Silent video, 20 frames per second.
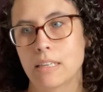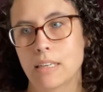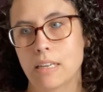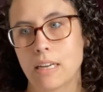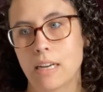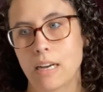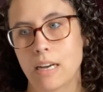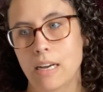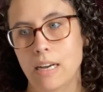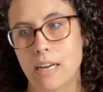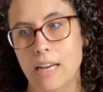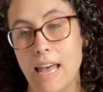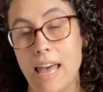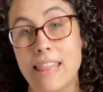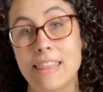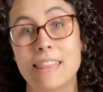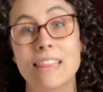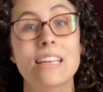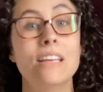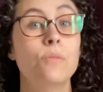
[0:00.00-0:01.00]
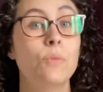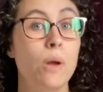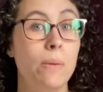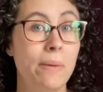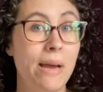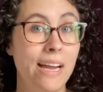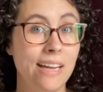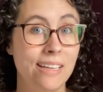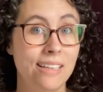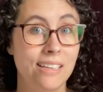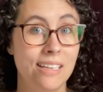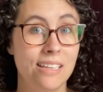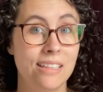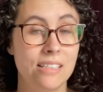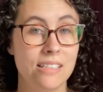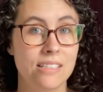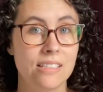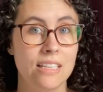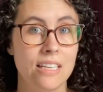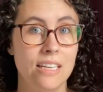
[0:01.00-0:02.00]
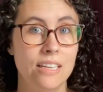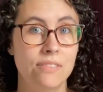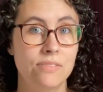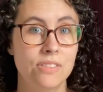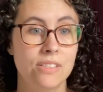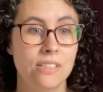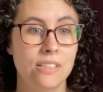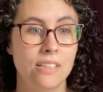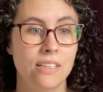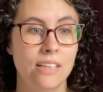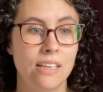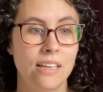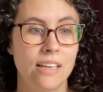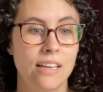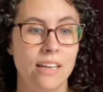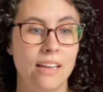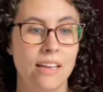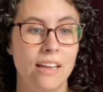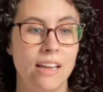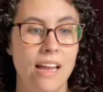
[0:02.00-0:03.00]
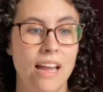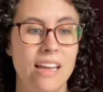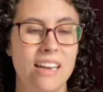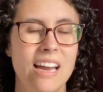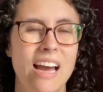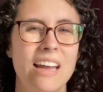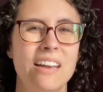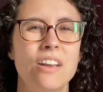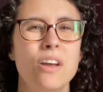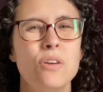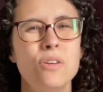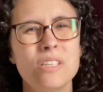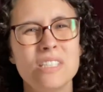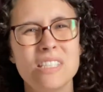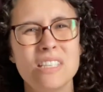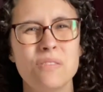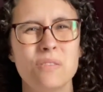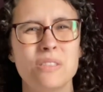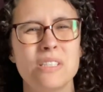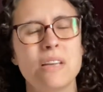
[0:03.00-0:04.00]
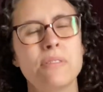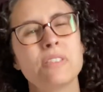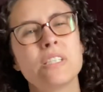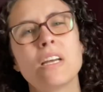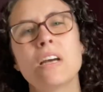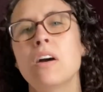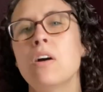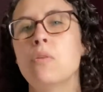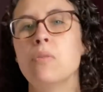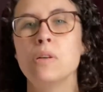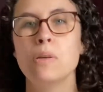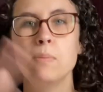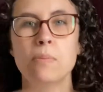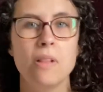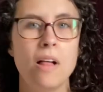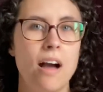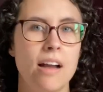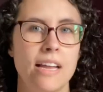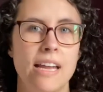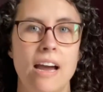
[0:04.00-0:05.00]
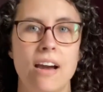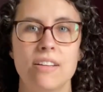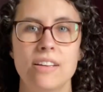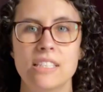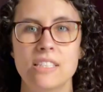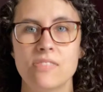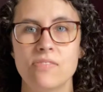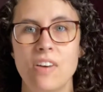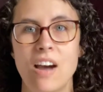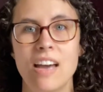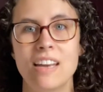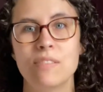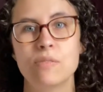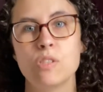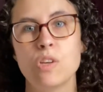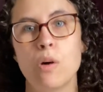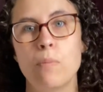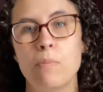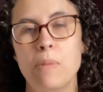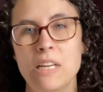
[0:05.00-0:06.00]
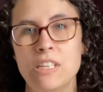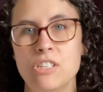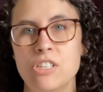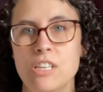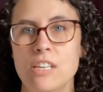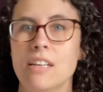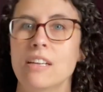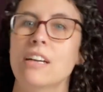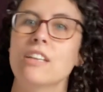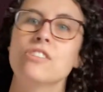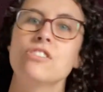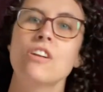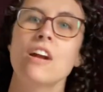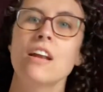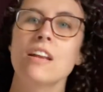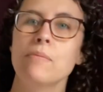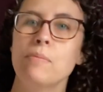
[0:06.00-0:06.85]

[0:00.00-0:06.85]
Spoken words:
and then went back and knit the sleeves. And I noticed I was like, oh, it'll block out, it's fine. It was all bunchy. I'll try to